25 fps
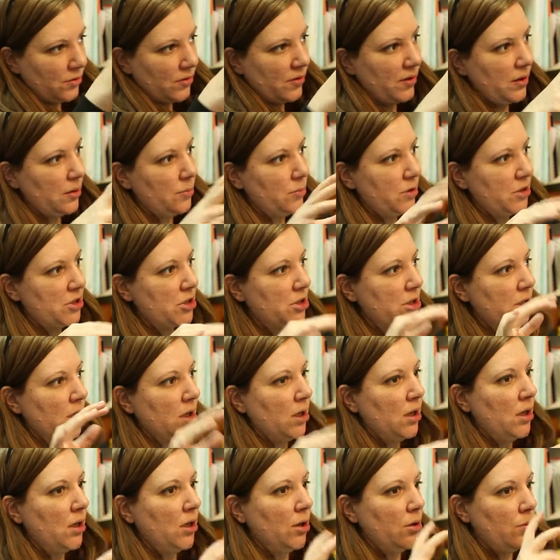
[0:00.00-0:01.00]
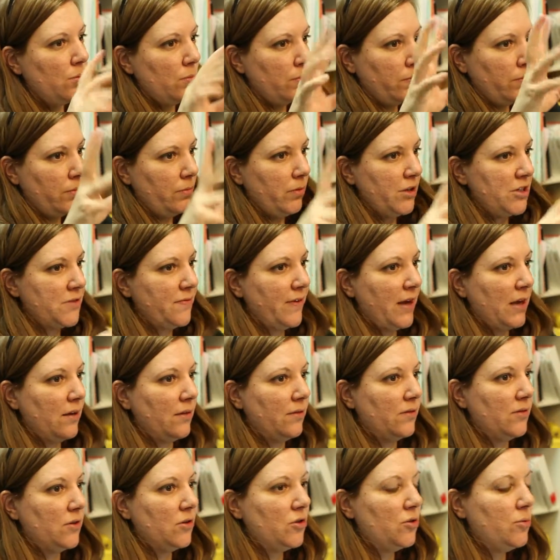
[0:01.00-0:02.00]
see which
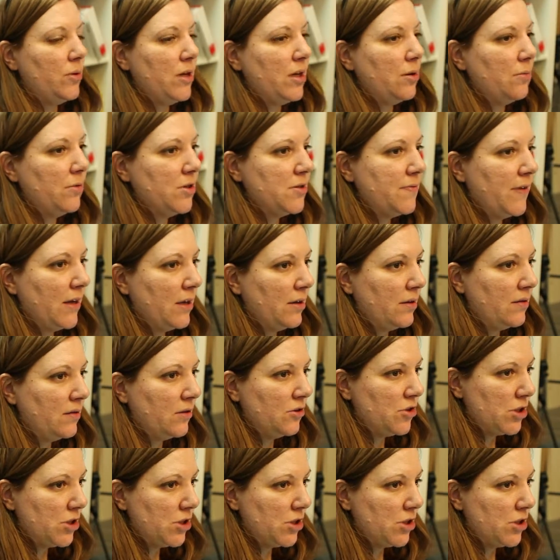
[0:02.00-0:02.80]
values to tweak and which values to